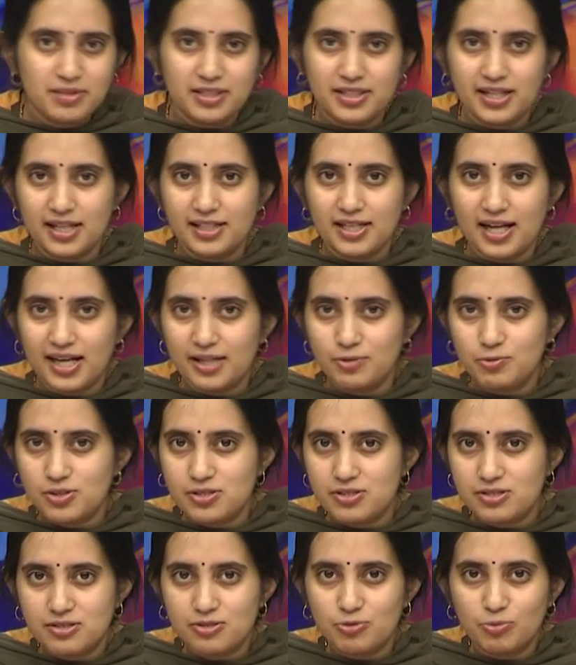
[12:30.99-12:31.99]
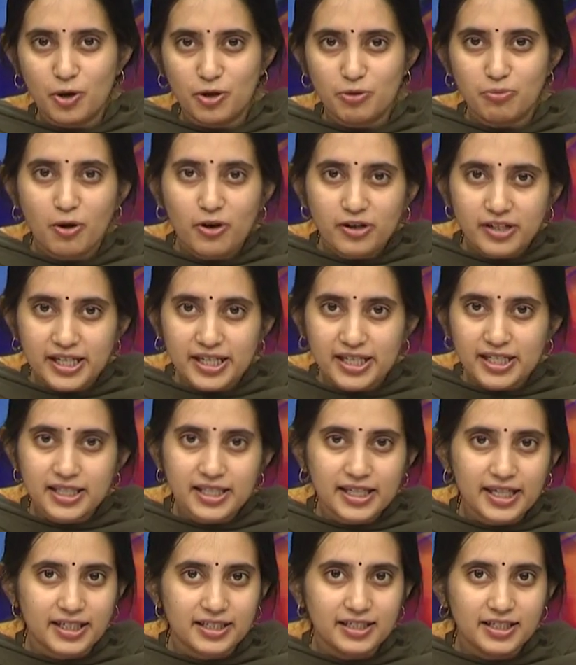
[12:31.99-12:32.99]
The deadline was tomorrow
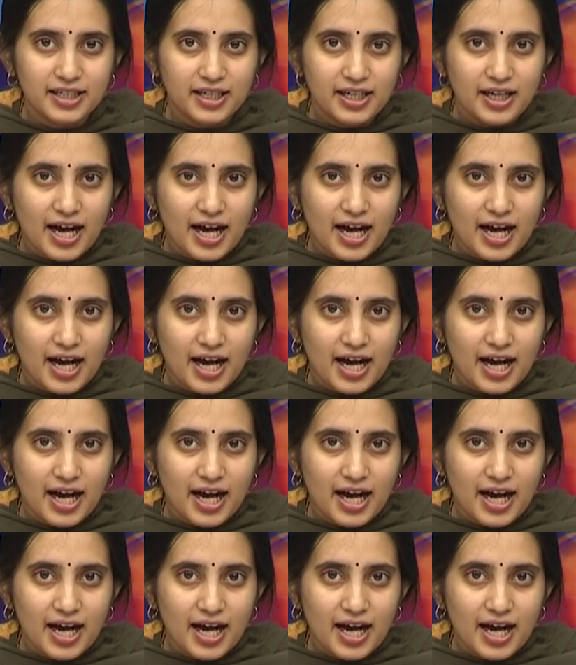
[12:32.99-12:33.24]
morning and